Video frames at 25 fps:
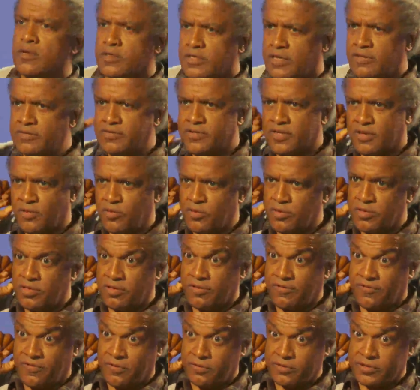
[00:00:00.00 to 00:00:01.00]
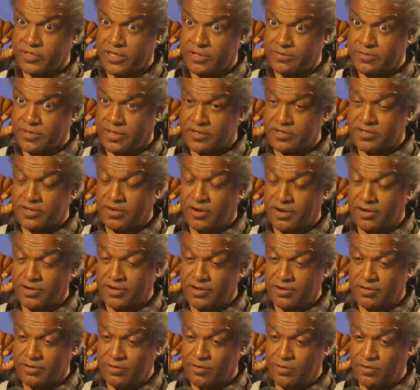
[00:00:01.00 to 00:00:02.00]
Because I was thinking one of the first times I saw
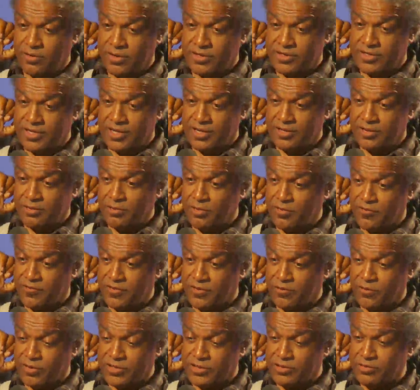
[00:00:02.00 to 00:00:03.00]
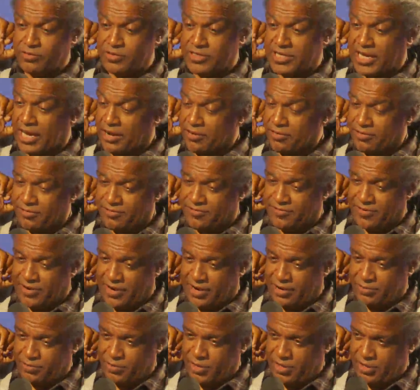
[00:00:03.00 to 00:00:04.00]
you was in the movie in which you
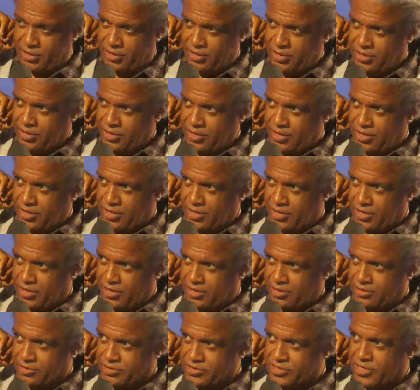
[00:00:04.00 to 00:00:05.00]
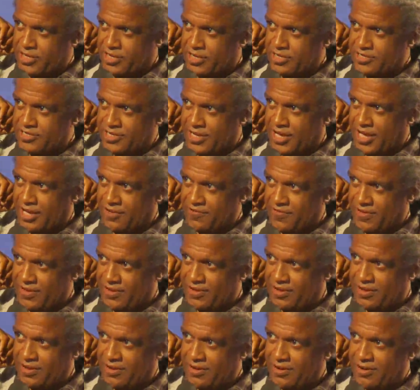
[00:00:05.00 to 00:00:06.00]
terrified me, uh, Ticket to
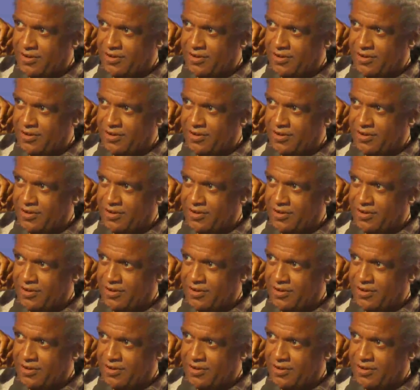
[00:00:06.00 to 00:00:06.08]
Heaven.